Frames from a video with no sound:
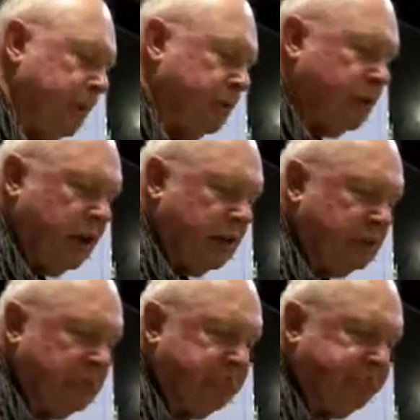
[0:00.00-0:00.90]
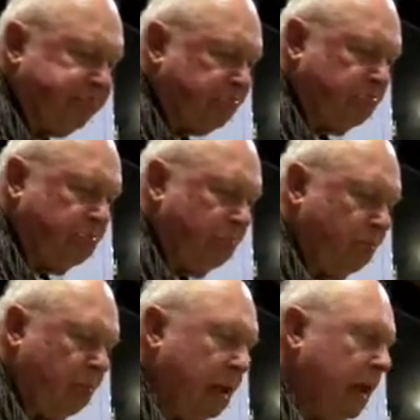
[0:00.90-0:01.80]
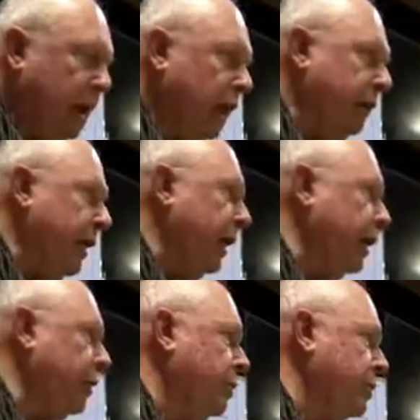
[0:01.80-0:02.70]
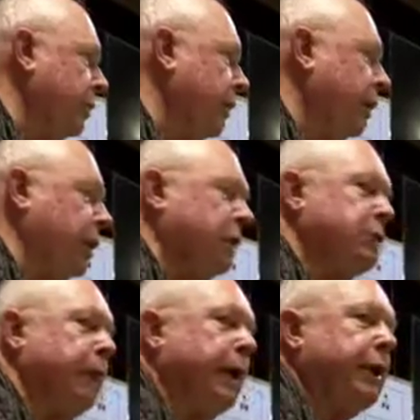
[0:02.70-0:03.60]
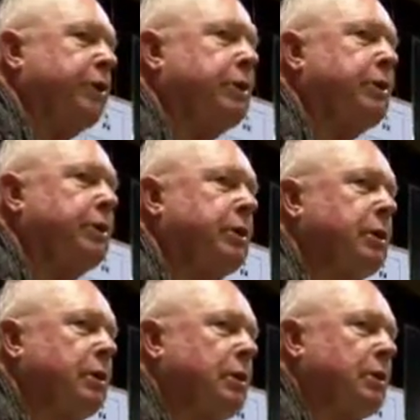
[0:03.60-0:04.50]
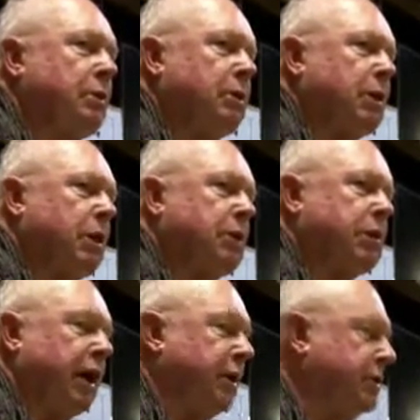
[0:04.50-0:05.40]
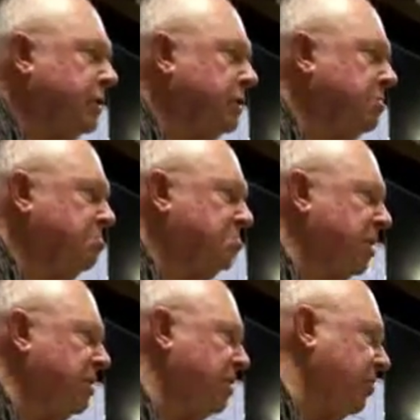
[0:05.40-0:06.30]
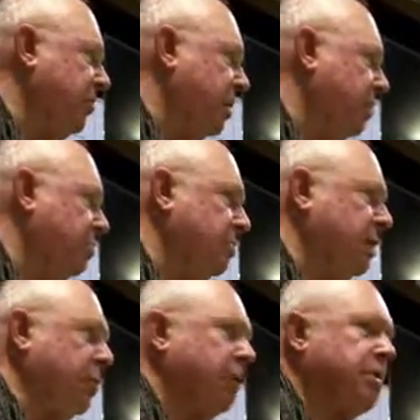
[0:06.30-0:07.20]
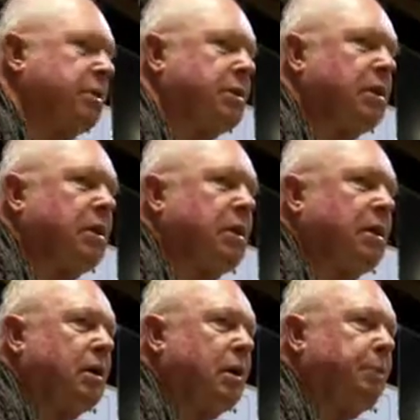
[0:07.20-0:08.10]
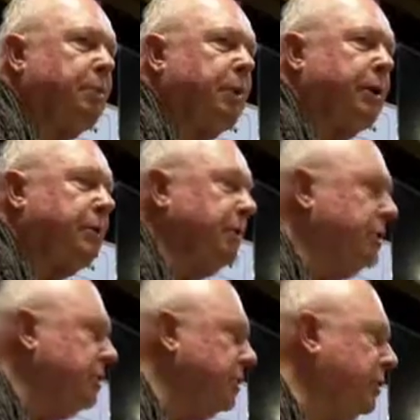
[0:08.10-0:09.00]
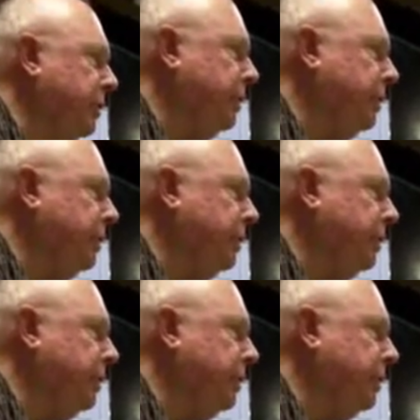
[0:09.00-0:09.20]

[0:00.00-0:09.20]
Education, if any, was learning a little Spanish with the little tykes by somebody who really wasn't a prepared teacher.